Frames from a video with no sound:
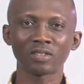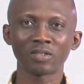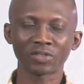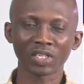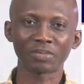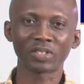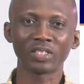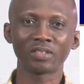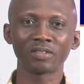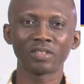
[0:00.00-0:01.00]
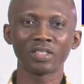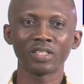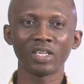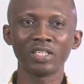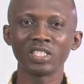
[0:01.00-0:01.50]
of something.
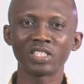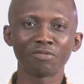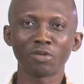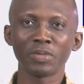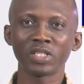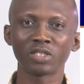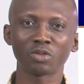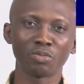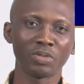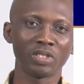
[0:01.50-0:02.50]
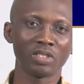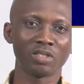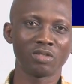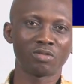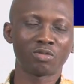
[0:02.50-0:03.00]
And this information could
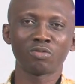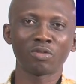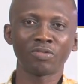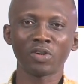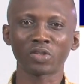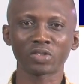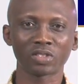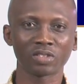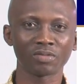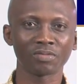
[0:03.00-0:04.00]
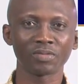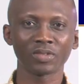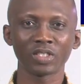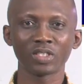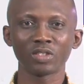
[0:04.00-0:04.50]
be true or false.
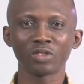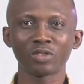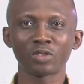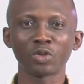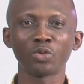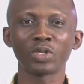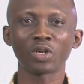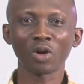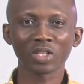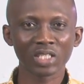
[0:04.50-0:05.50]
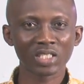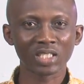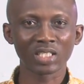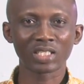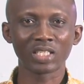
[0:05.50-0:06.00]
So we call this
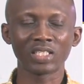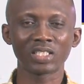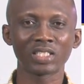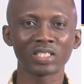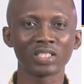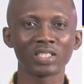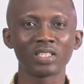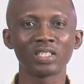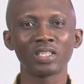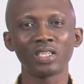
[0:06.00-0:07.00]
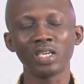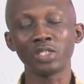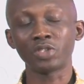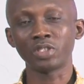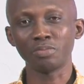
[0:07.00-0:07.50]
sentence a
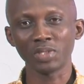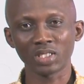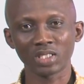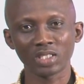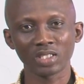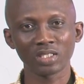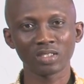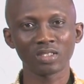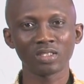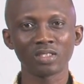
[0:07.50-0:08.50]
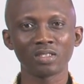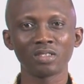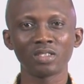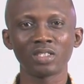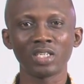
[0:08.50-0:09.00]
statement.
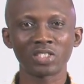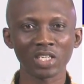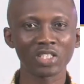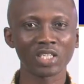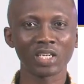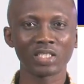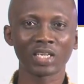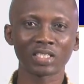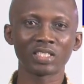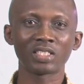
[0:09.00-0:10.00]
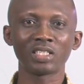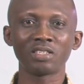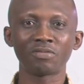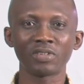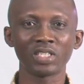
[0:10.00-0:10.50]
Essentially, that is the
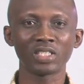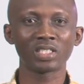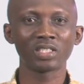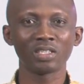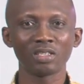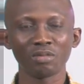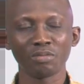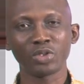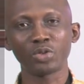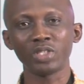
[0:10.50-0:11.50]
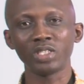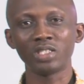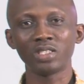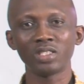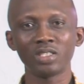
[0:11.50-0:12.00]
difference
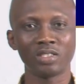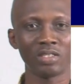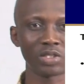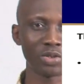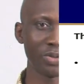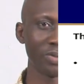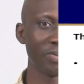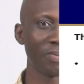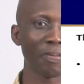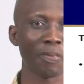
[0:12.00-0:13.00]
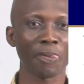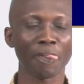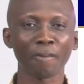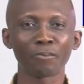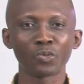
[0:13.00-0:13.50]
between the two.
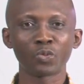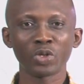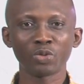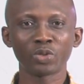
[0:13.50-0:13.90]
We